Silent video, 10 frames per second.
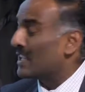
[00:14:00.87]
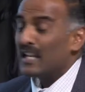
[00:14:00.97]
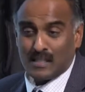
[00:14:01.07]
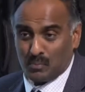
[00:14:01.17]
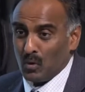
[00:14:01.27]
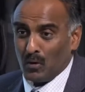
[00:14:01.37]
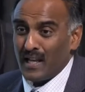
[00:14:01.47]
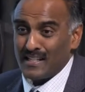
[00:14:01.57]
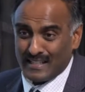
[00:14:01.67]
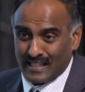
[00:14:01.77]
is poor,
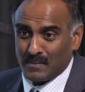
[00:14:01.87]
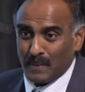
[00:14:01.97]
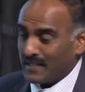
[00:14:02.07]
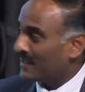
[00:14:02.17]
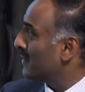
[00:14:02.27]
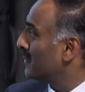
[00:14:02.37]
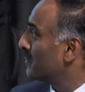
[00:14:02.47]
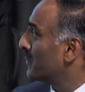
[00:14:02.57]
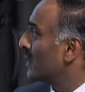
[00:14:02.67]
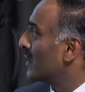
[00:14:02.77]
as is expected.
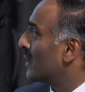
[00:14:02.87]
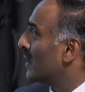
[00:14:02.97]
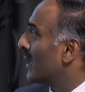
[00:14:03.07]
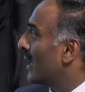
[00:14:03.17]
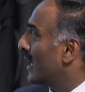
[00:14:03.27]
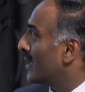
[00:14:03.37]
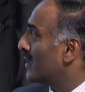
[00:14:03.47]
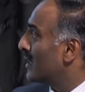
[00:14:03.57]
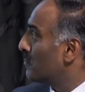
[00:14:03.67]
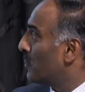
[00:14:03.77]
And
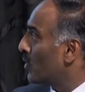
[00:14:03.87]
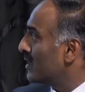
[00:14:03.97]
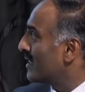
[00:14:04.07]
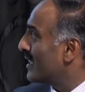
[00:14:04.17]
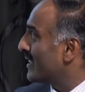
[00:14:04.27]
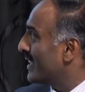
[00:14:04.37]
importantly, the